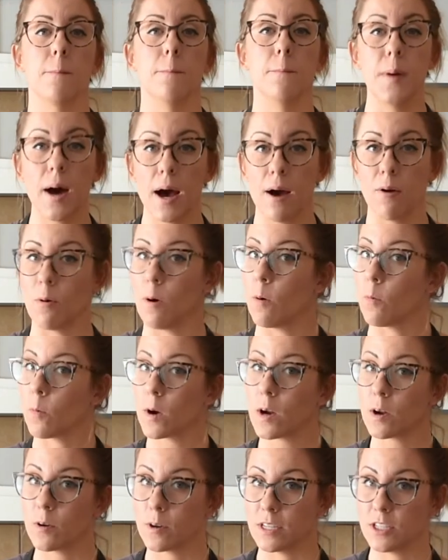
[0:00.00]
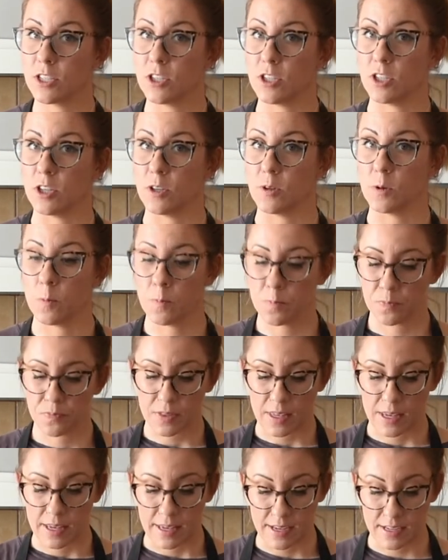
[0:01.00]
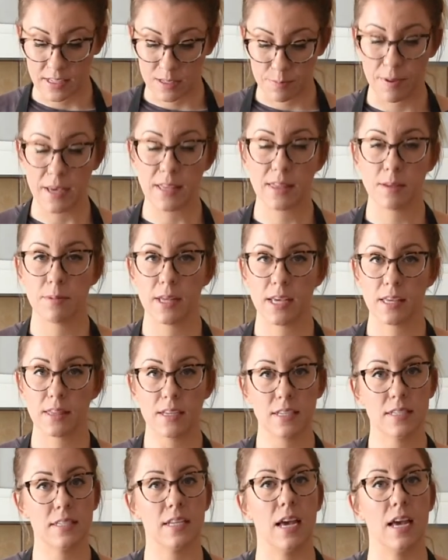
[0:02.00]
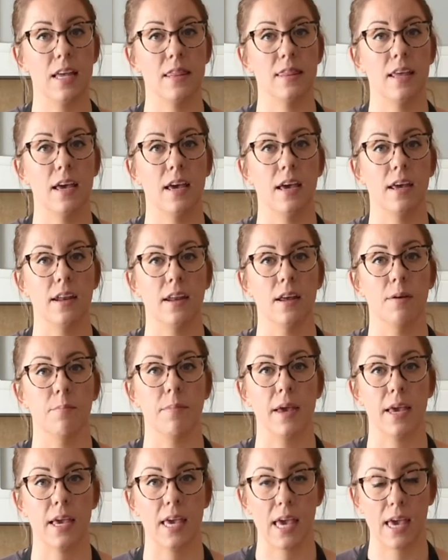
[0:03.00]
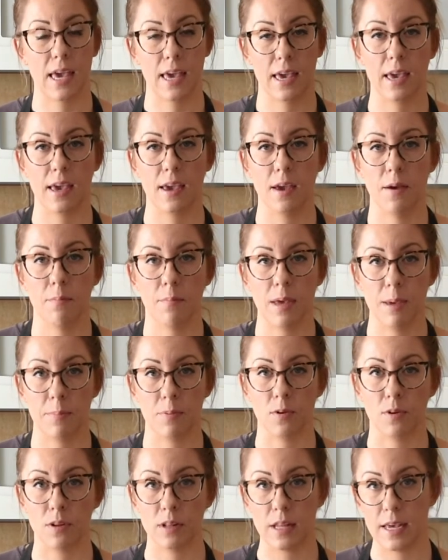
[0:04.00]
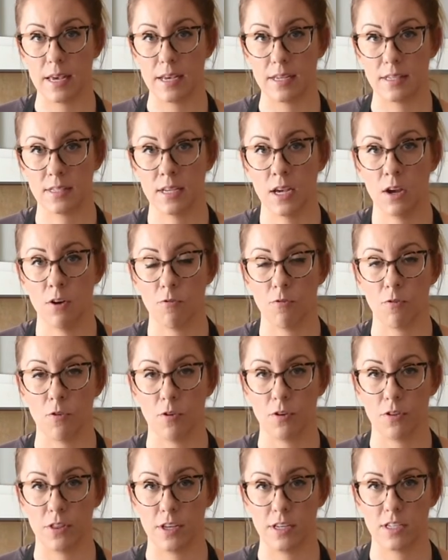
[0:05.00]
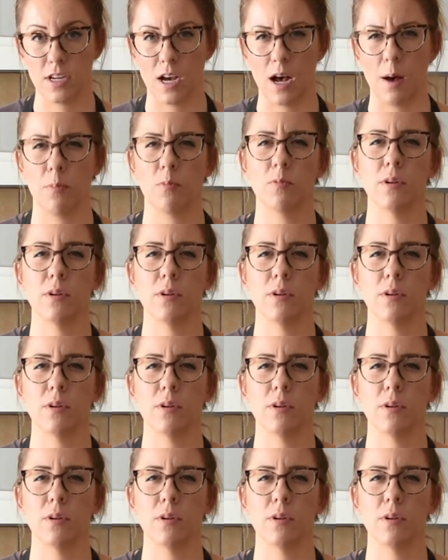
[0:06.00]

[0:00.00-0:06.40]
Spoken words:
But what we're going to do is bake them like this and then make a maple glaze for the top.